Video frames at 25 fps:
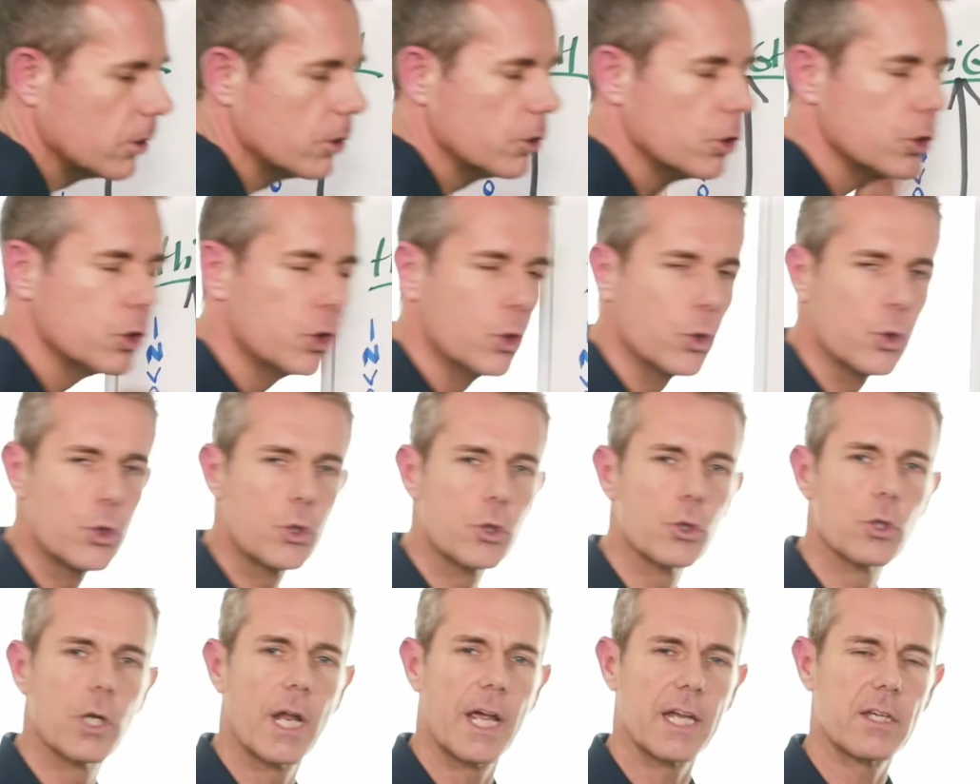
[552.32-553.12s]
you
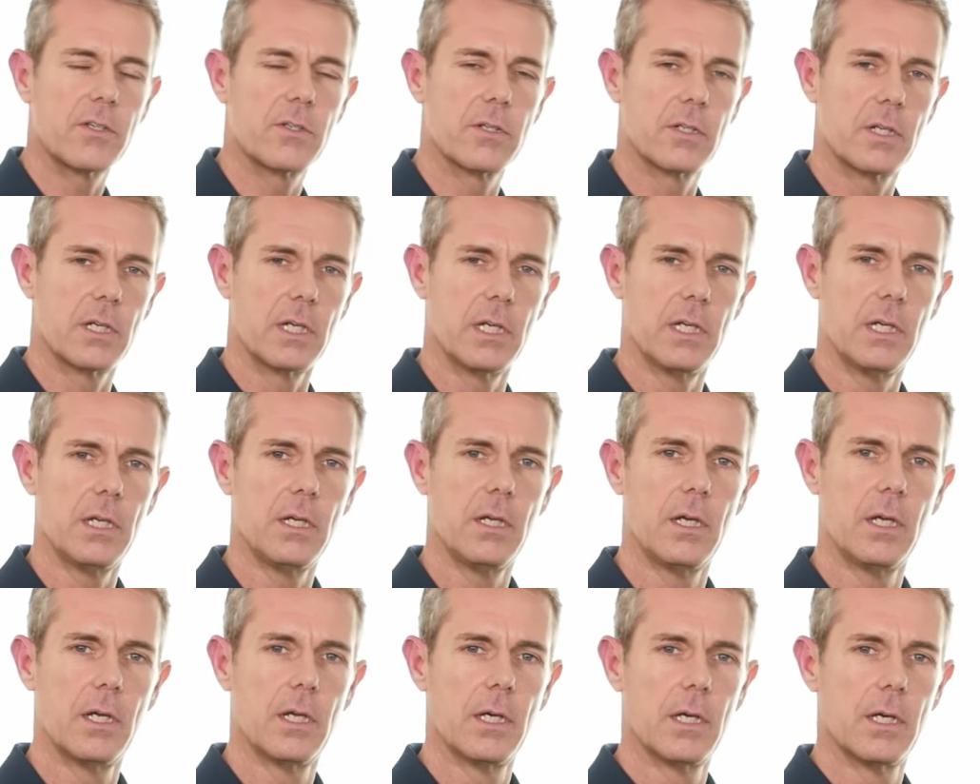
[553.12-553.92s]
should actually
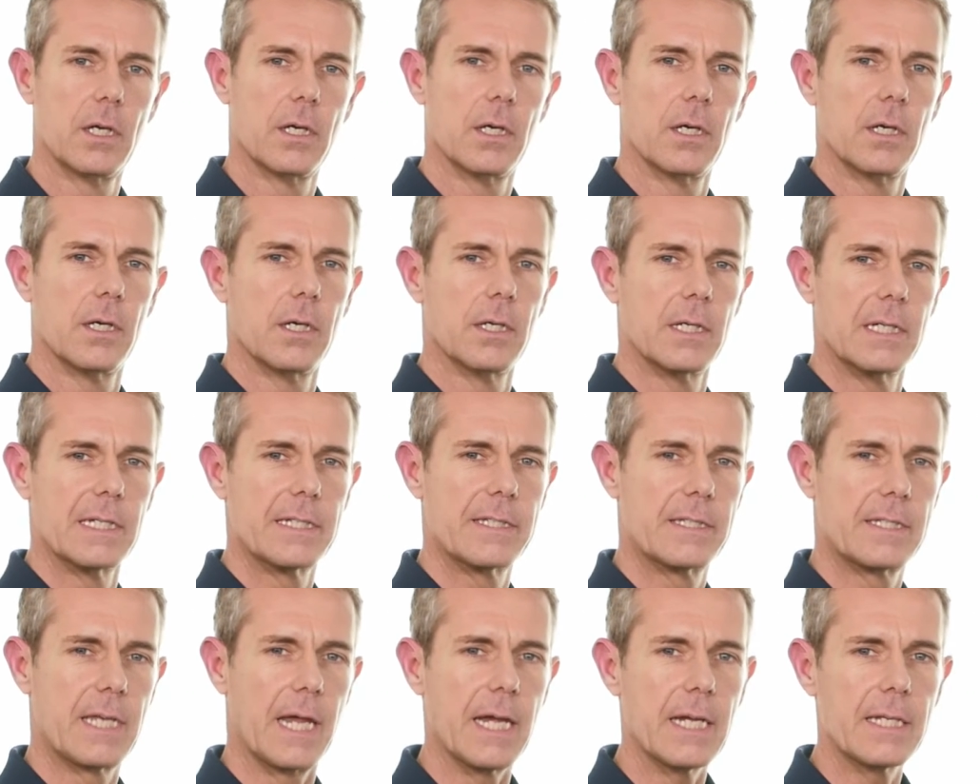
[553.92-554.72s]

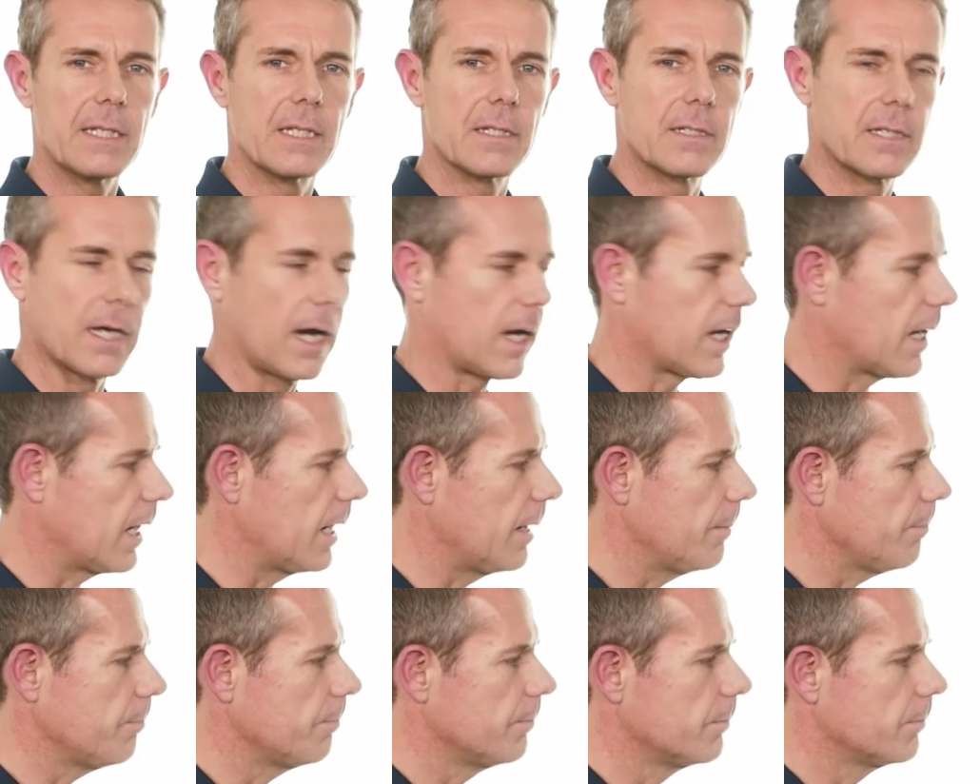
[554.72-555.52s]
take the
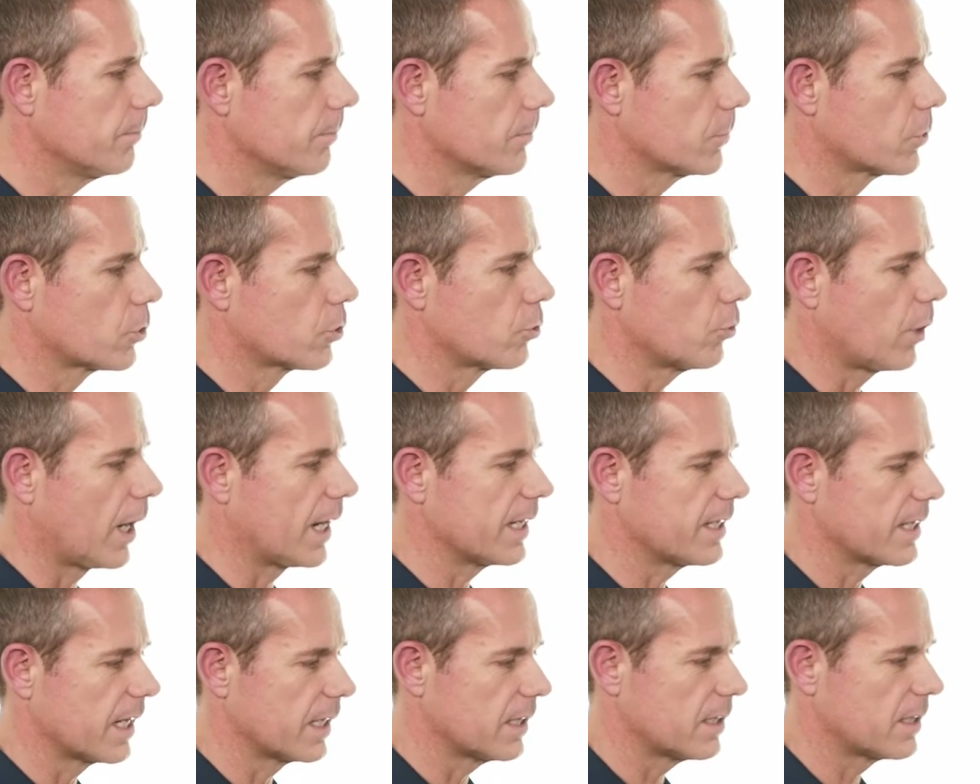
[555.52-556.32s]
time to
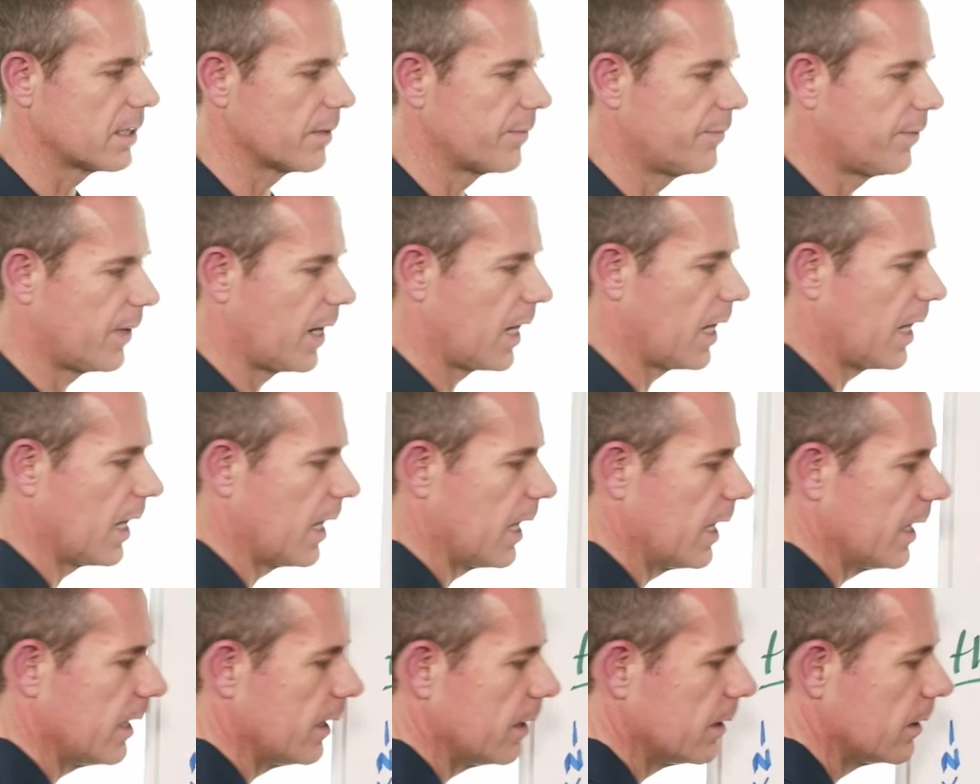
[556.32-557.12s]

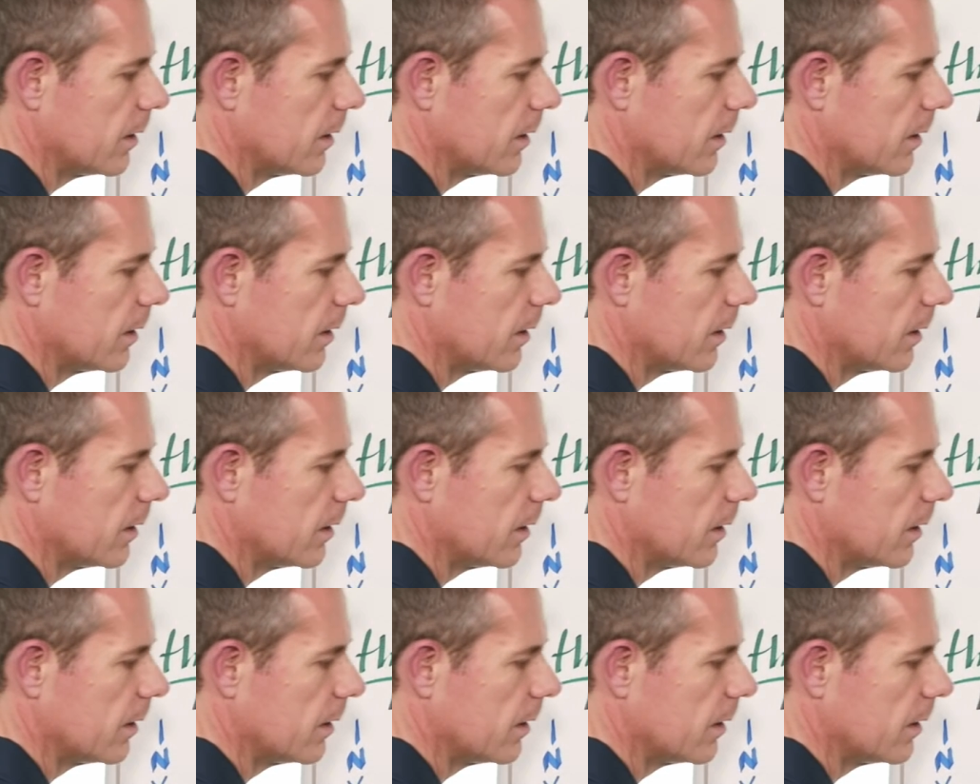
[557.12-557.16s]
identify